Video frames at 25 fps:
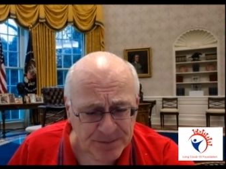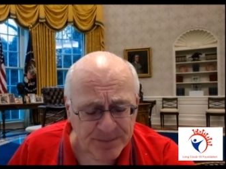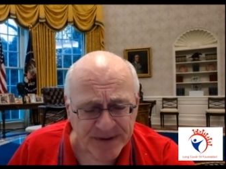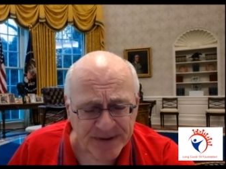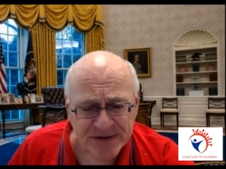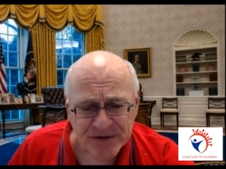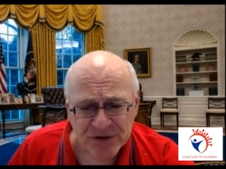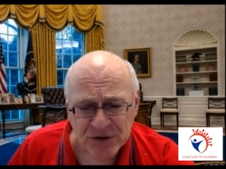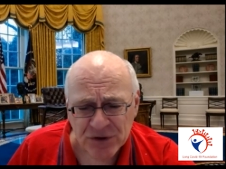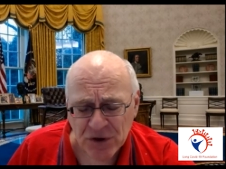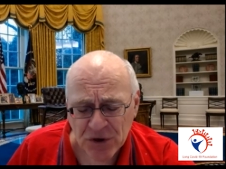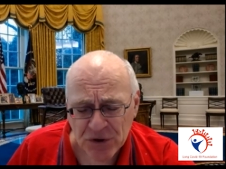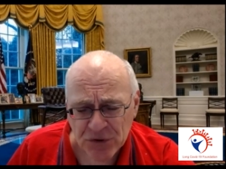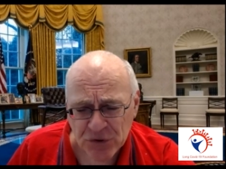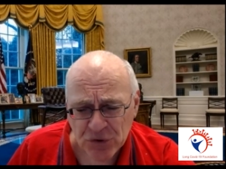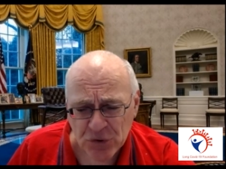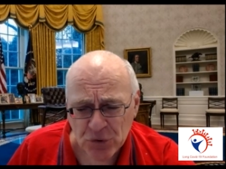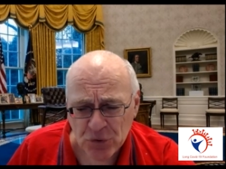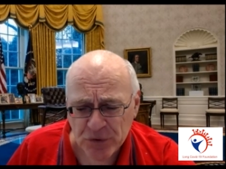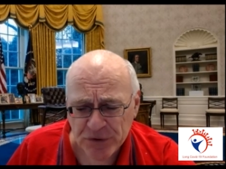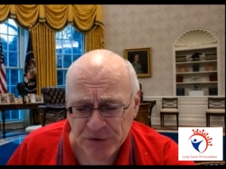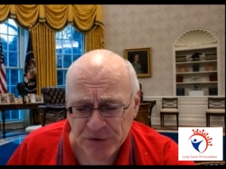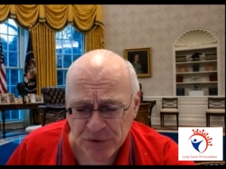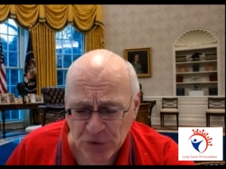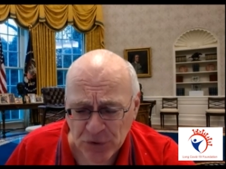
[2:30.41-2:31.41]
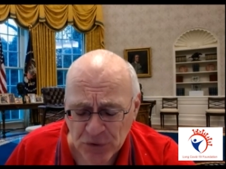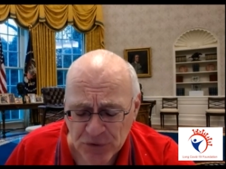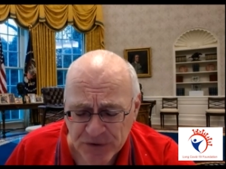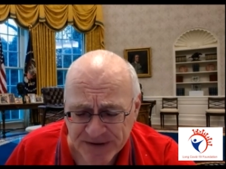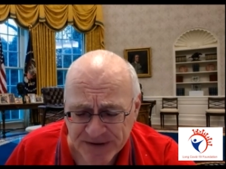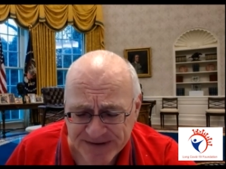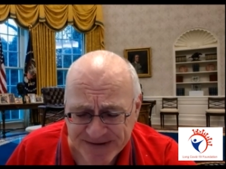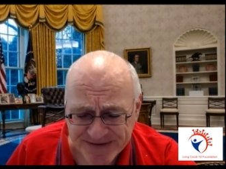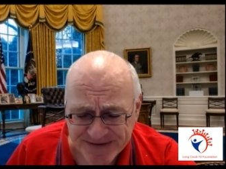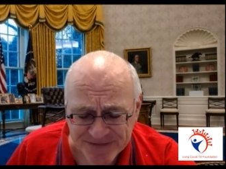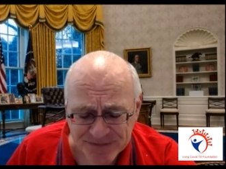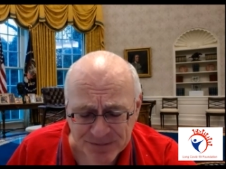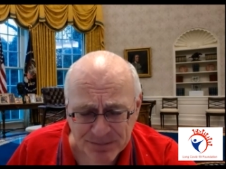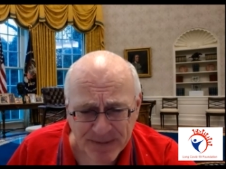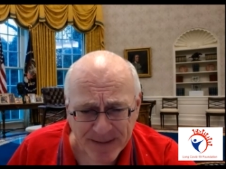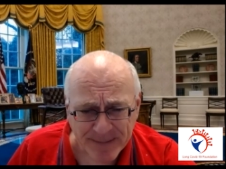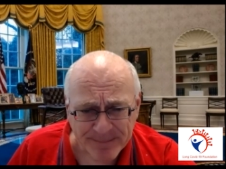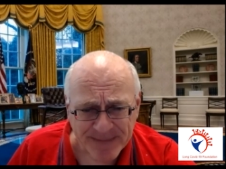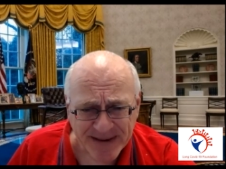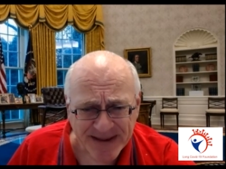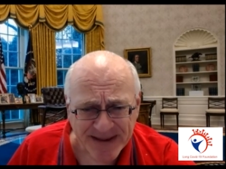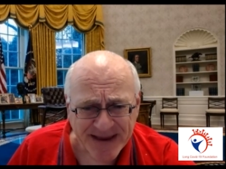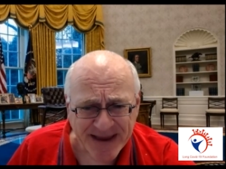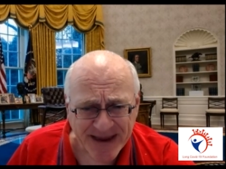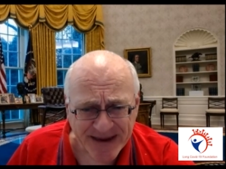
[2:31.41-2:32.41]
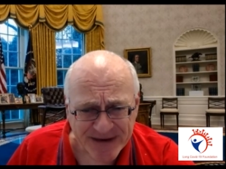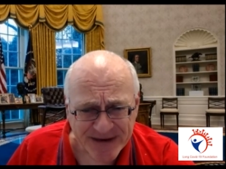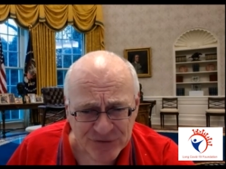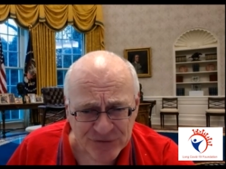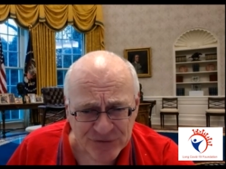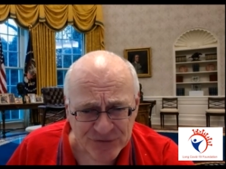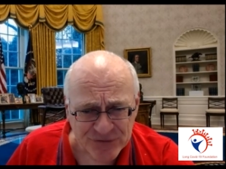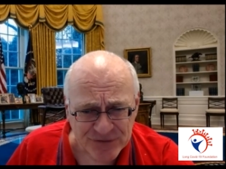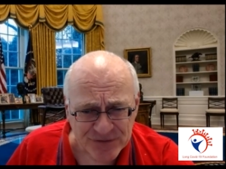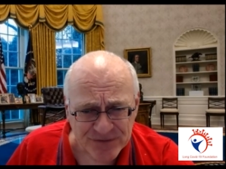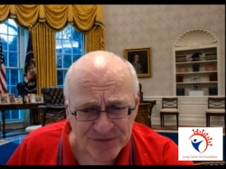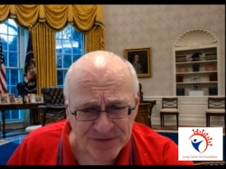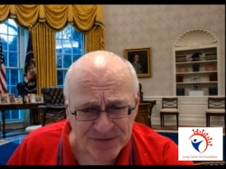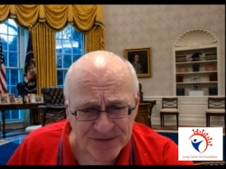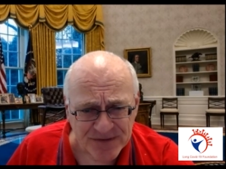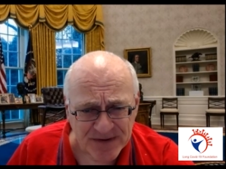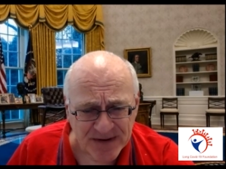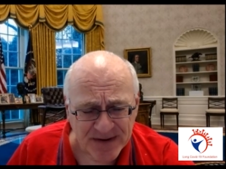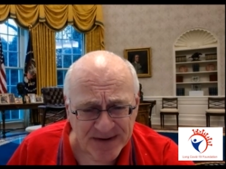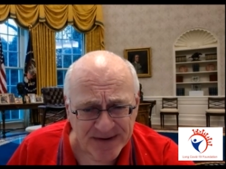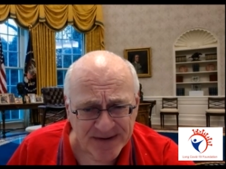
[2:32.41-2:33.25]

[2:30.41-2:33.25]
But, you know, you can look at his publications.